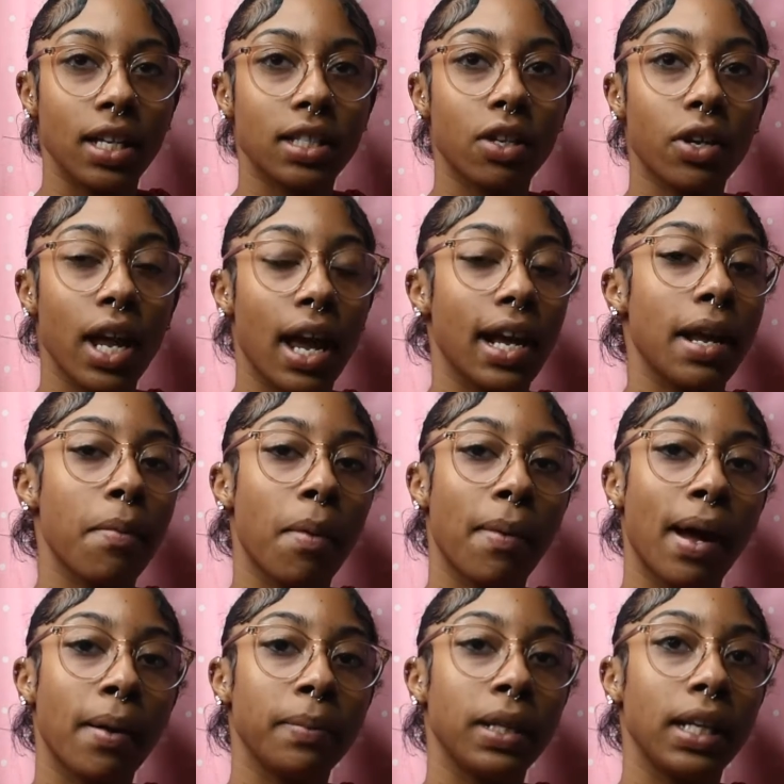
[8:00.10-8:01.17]
So yeah, I gave my
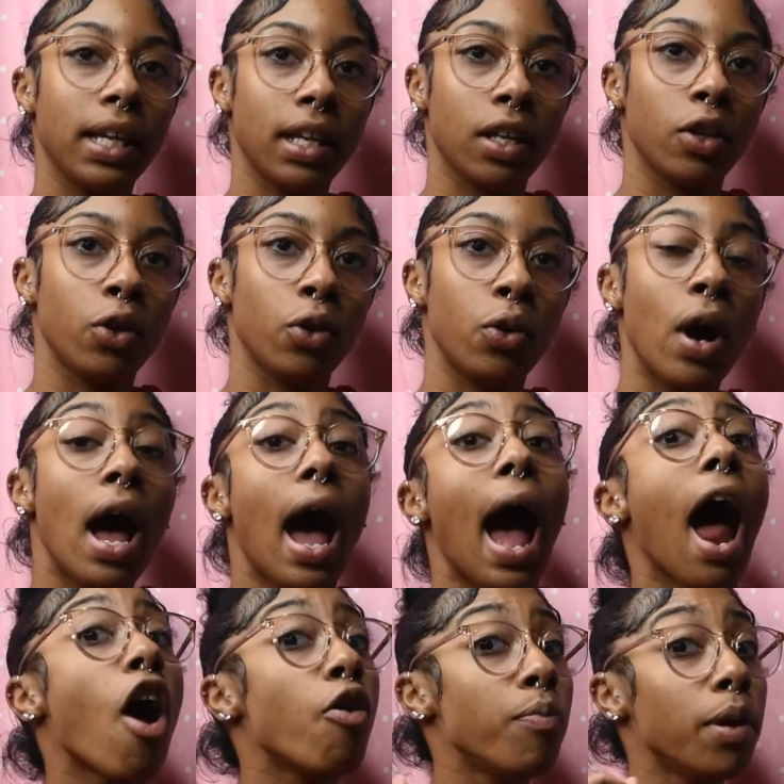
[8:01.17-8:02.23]
mom the Kindle.
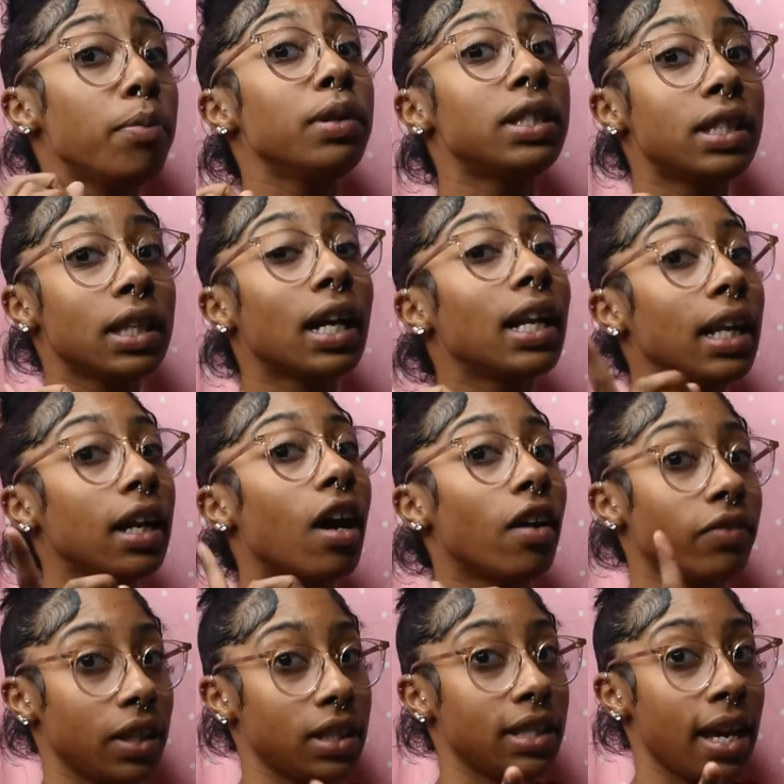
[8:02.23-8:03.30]
I remember to click
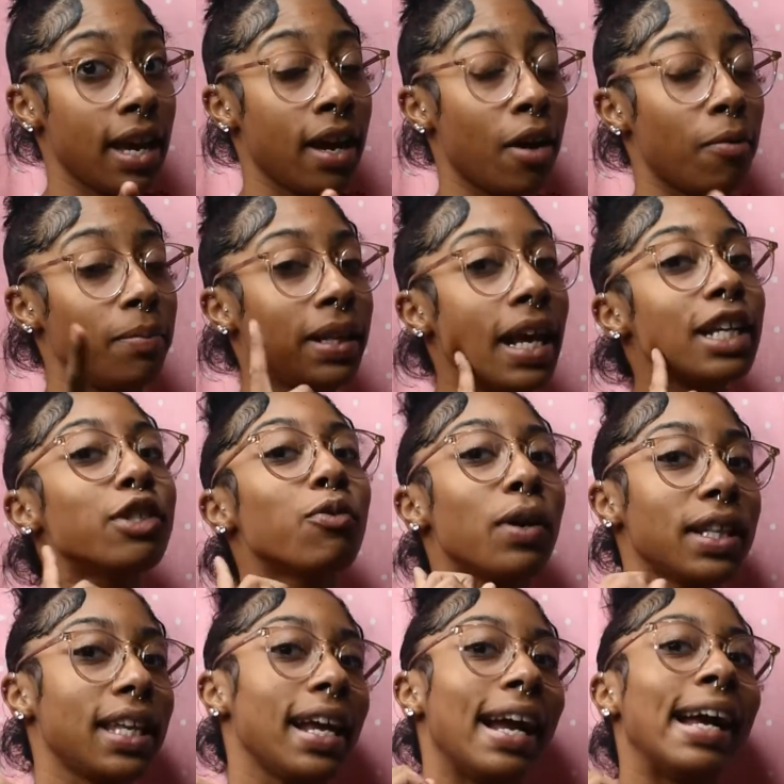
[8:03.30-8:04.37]
off the tab. That's
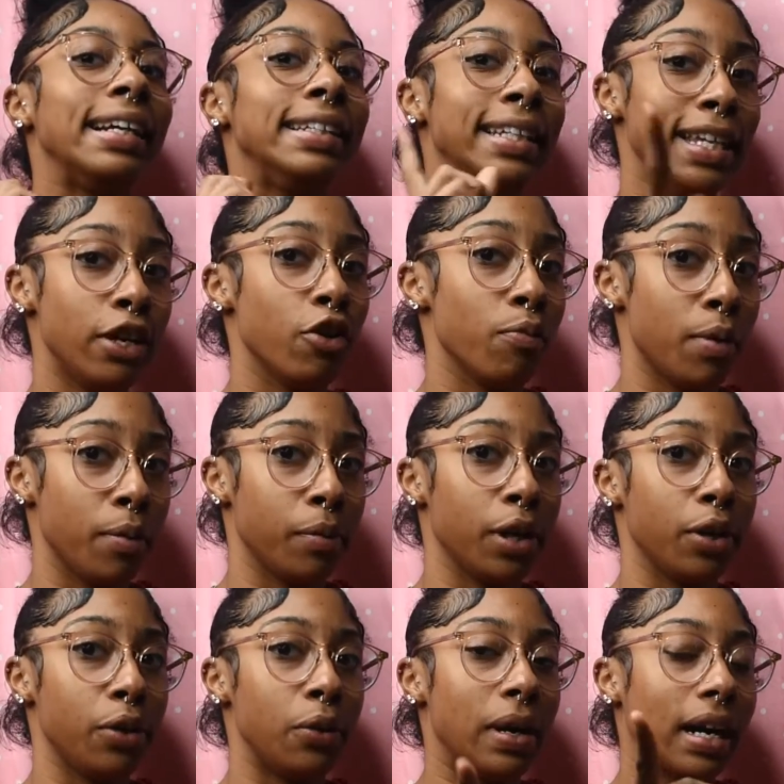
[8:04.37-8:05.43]
one thing I did remember to
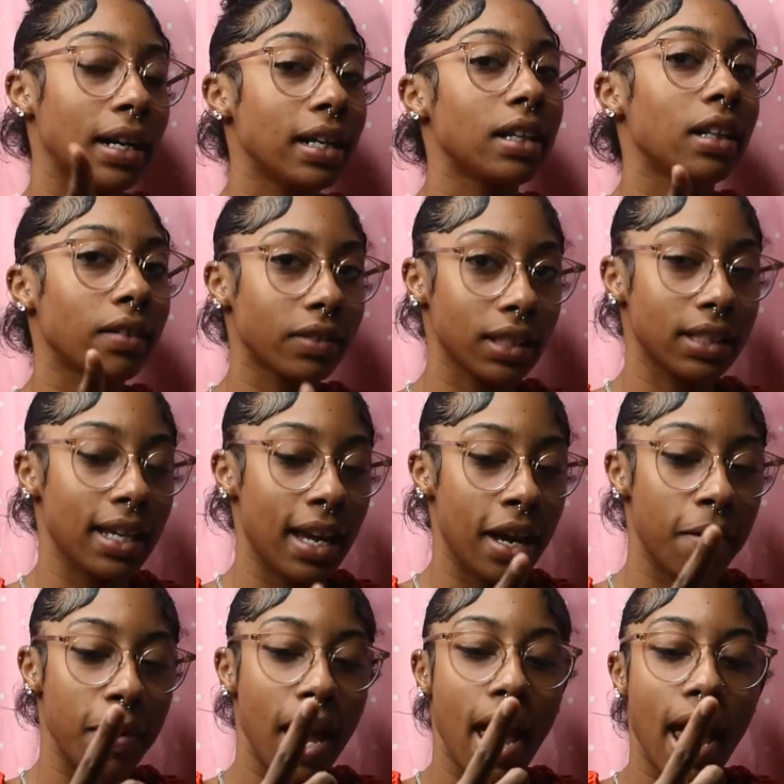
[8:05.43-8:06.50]
do. I clicked off the
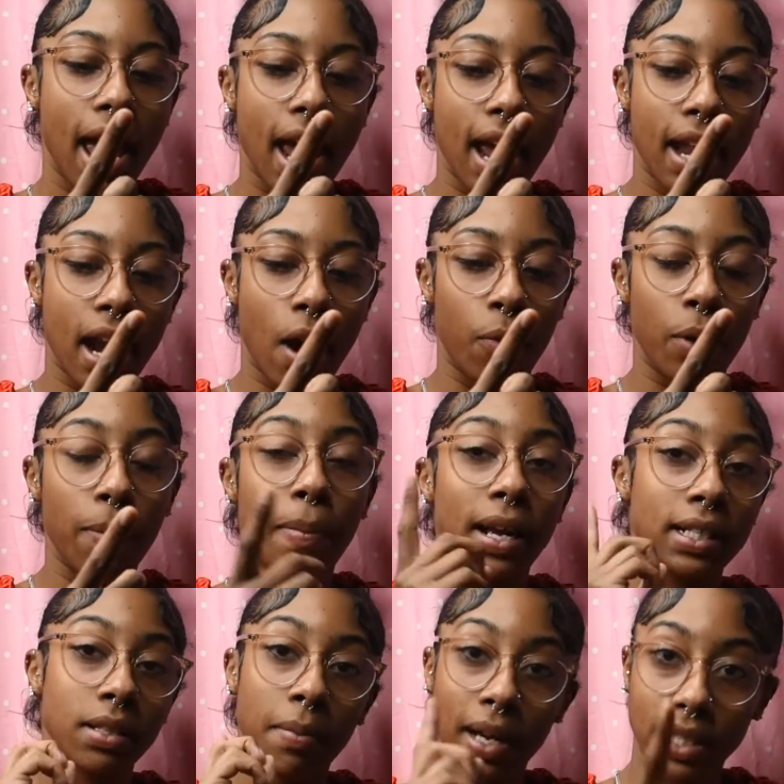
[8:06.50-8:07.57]
tab and I went back
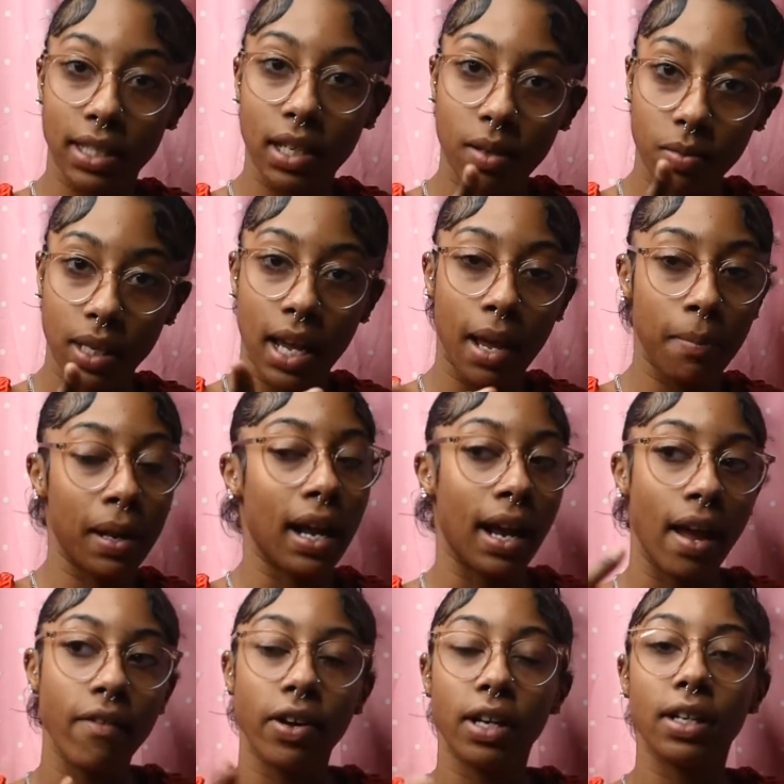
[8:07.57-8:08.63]
to my Sims game and I
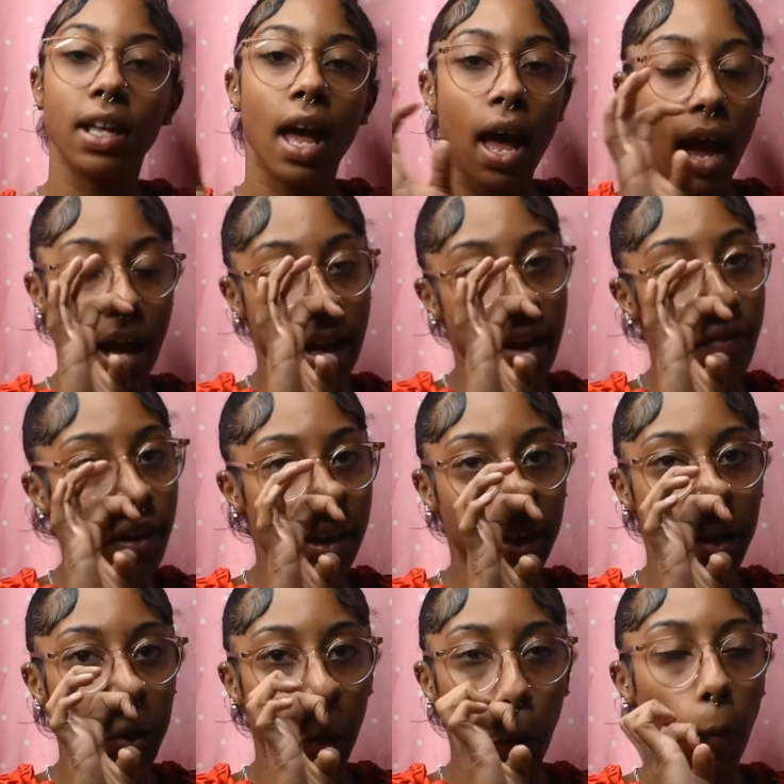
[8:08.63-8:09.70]
gave her the
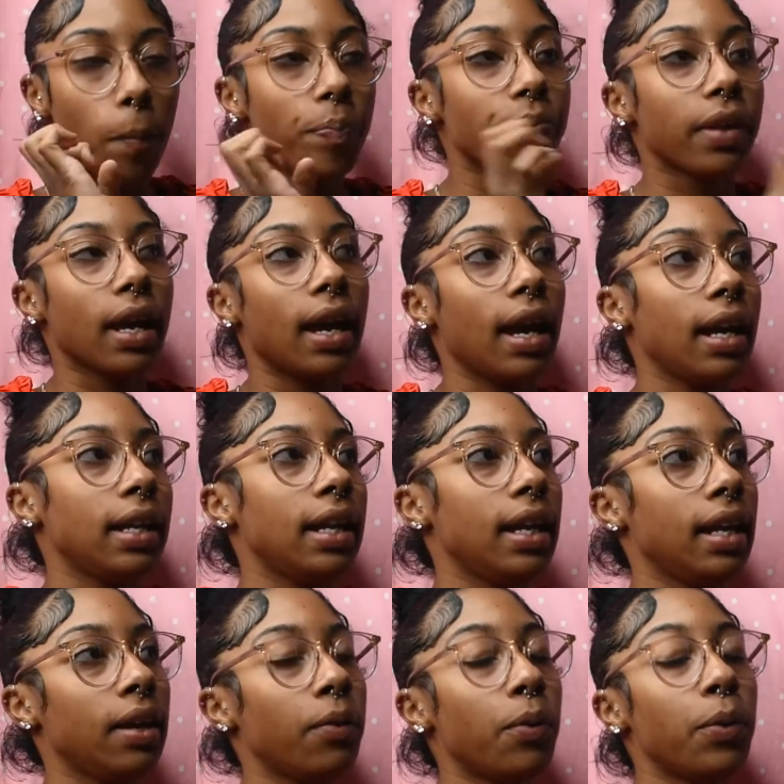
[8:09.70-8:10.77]
Kindle. And
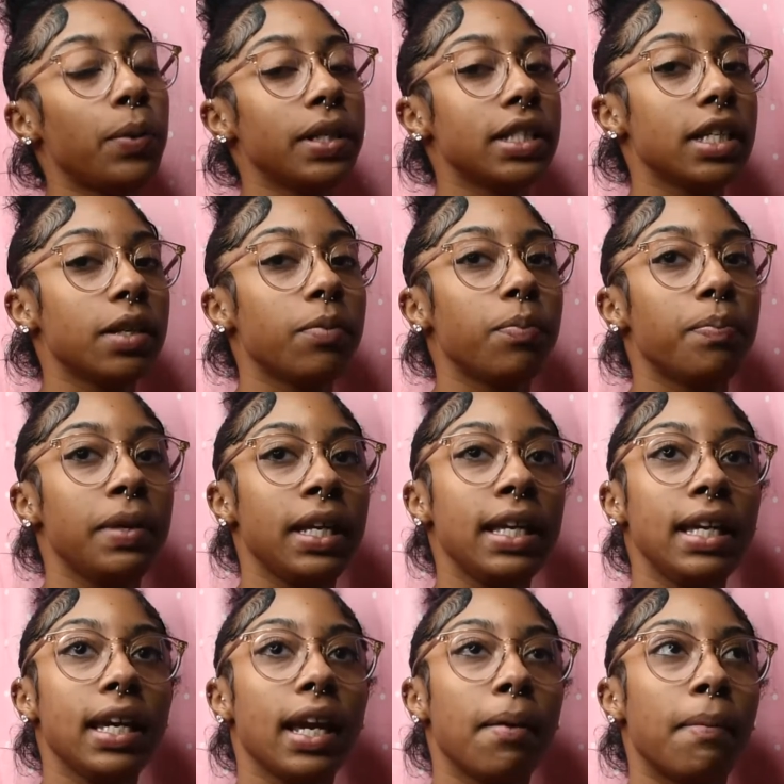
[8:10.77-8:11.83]
then we went to
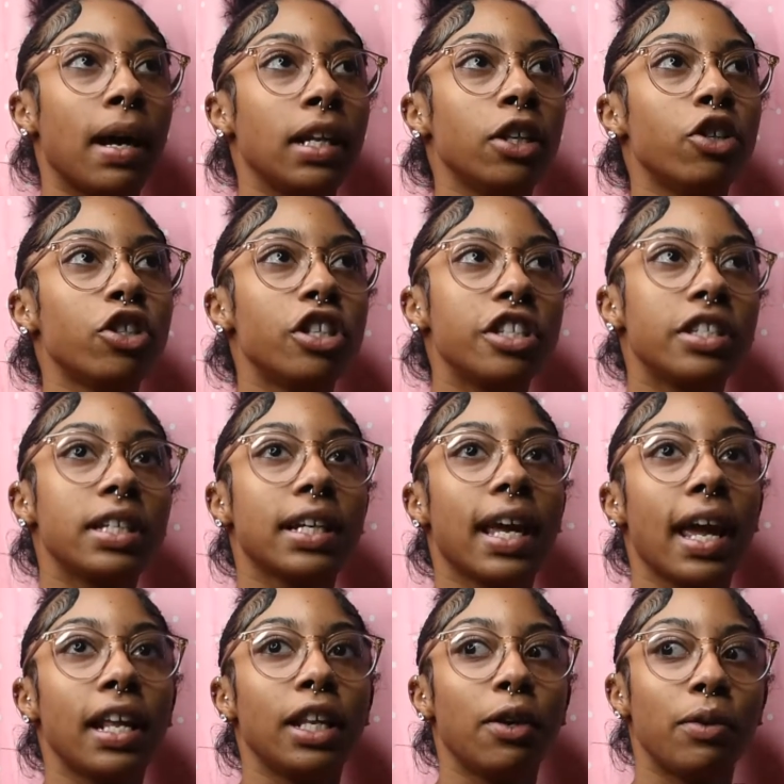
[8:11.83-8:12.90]
me and my little sister
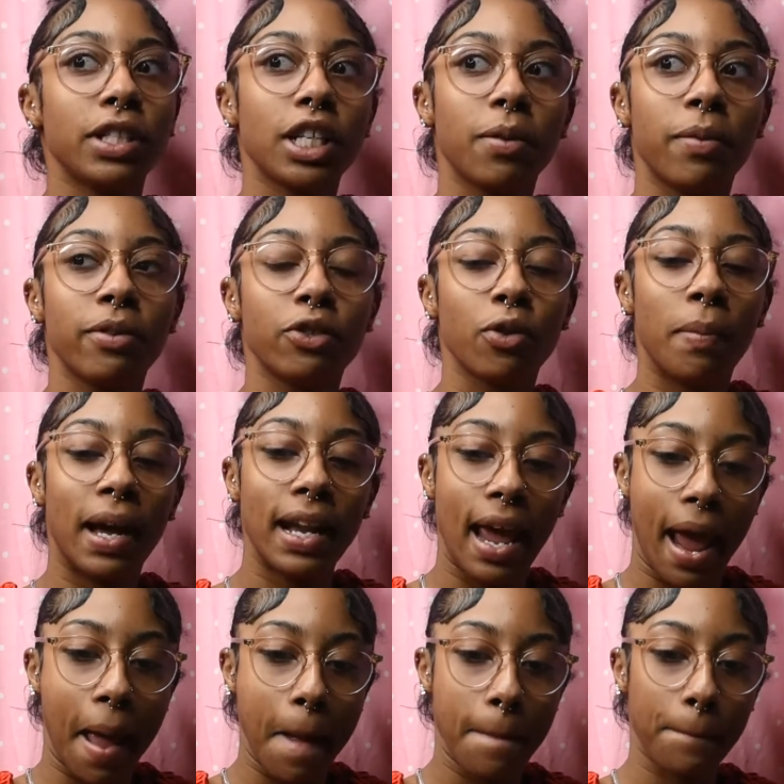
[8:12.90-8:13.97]
Caitlin went to the movies with my dad.